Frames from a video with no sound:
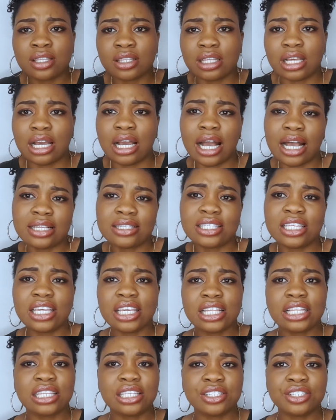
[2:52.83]
has
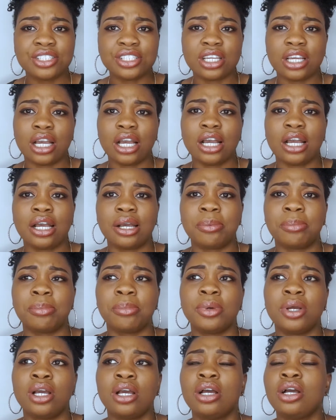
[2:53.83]
English
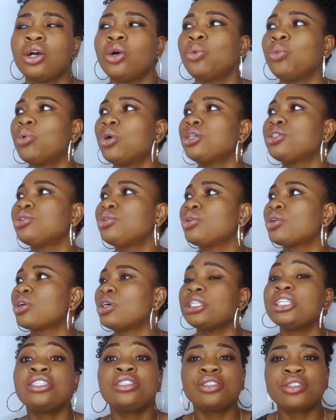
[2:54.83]
what do you call
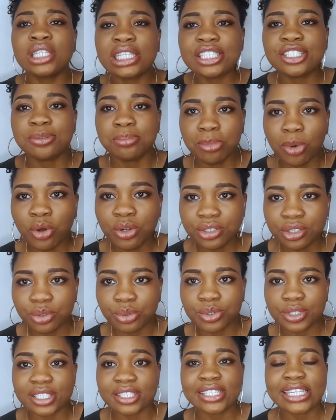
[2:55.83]
English
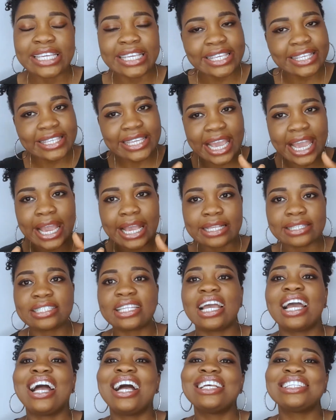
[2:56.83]
models. Yes,
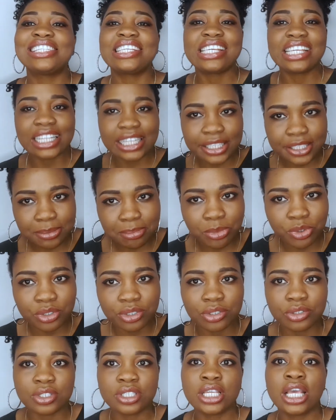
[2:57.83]
that has English
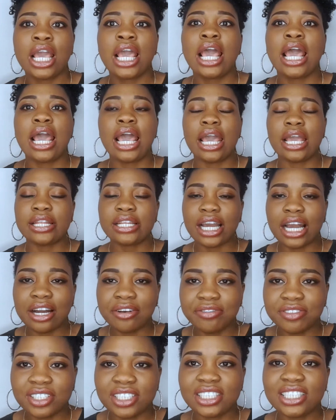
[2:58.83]
models. And
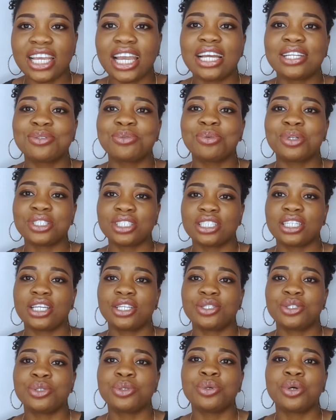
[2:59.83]
after that, what did I
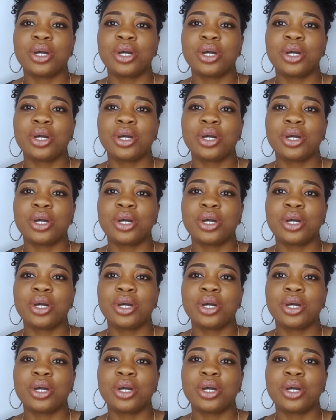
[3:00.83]
do?